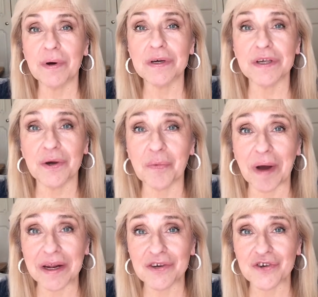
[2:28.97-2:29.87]
personnel
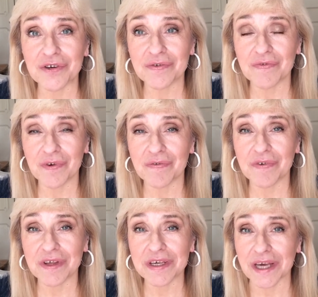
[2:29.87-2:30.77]
managers for
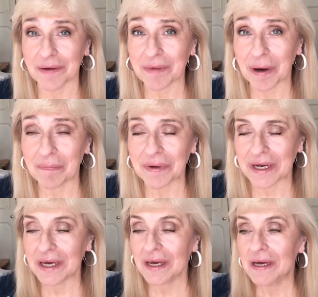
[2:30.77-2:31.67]
the same company.